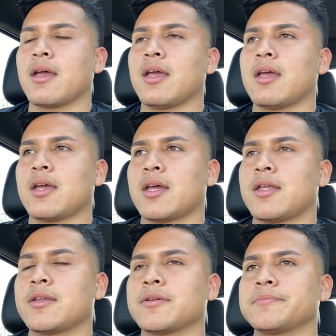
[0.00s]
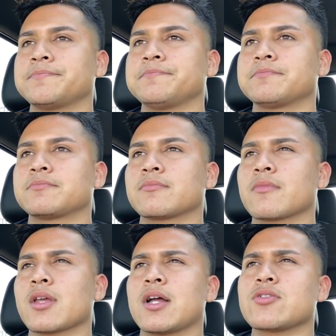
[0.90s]
And
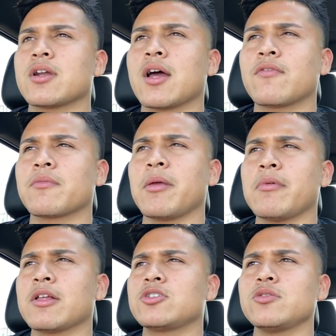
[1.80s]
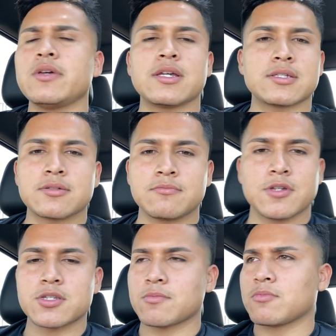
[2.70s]
I tried it out for maybe like 2 weeks,
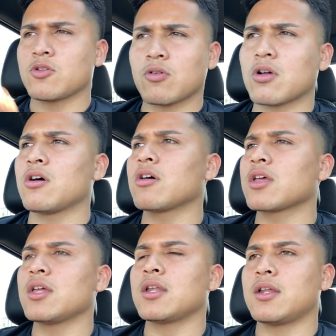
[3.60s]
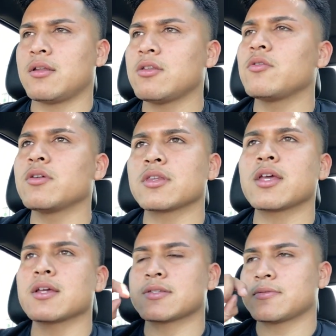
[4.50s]
just door knocking and doing
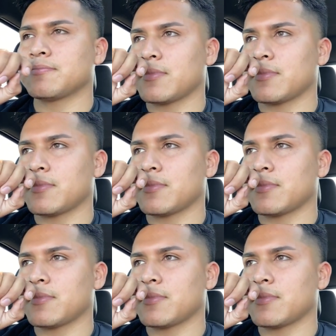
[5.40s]
things,